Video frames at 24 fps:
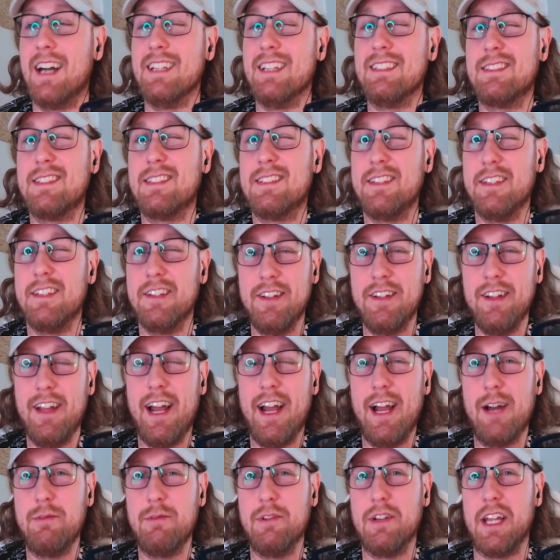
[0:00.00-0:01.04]
I still
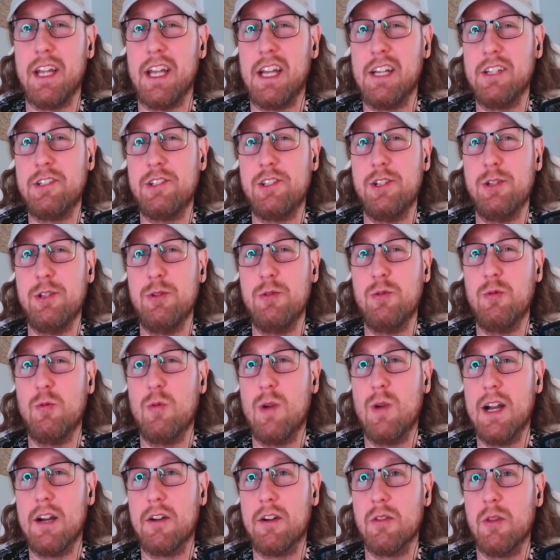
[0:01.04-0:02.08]
have an issue
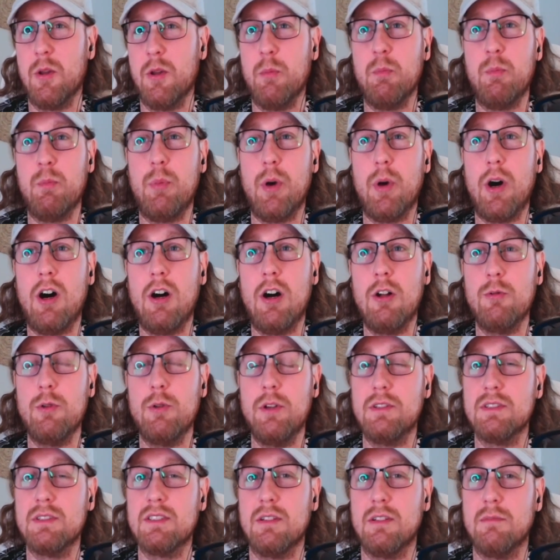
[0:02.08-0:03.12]
where the ball
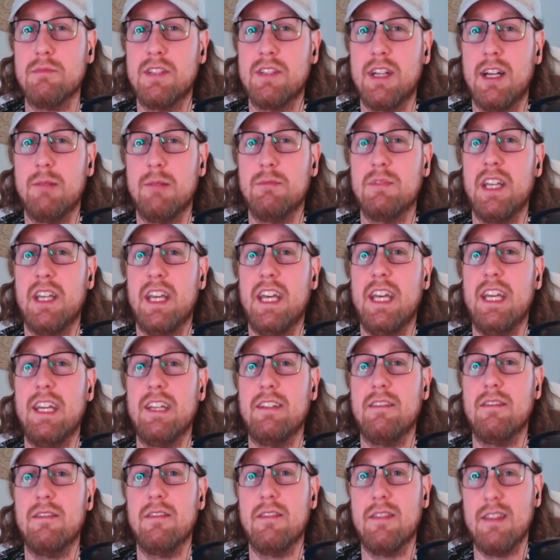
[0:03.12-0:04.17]
will sometimes
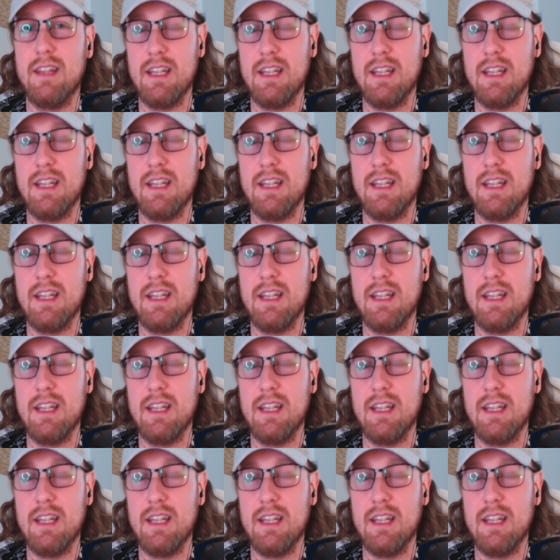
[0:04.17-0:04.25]
hit